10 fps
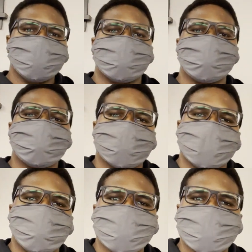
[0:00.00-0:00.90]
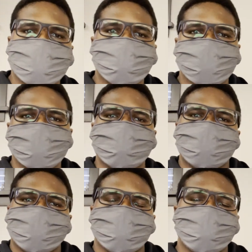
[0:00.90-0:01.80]
Hi, my name is Gabe
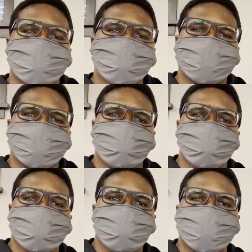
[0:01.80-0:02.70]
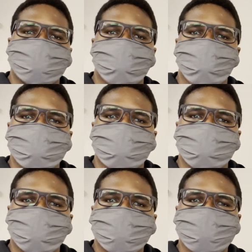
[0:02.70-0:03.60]
Dara. I'm an undergraduate student at
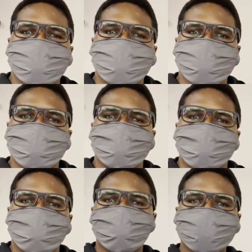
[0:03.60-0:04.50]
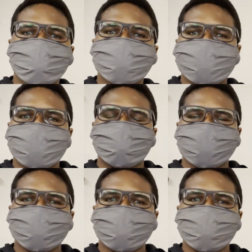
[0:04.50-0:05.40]
Northwestern University. Welcome to
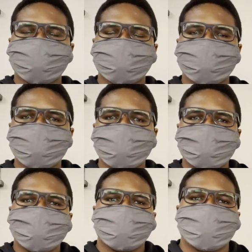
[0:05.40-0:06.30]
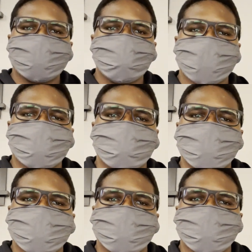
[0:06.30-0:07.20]
Caped Clinicians. Today we're
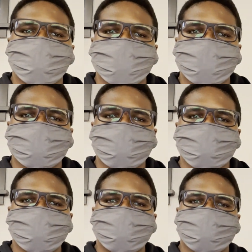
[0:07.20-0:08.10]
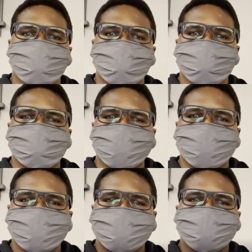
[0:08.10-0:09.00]
going to be talking with Dr. Chidi
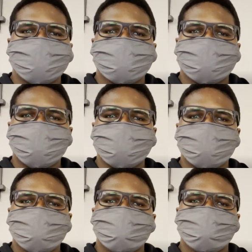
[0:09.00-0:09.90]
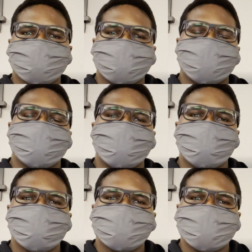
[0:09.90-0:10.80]
Akusobi, a seventh-year student at
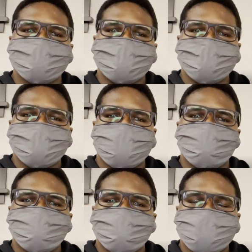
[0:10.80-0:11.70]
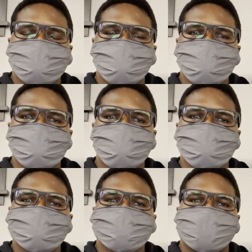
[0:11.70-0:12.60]
Harvard Medical
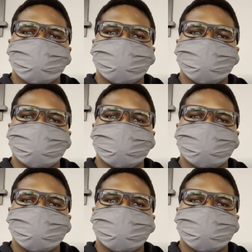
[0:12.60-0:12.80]
School's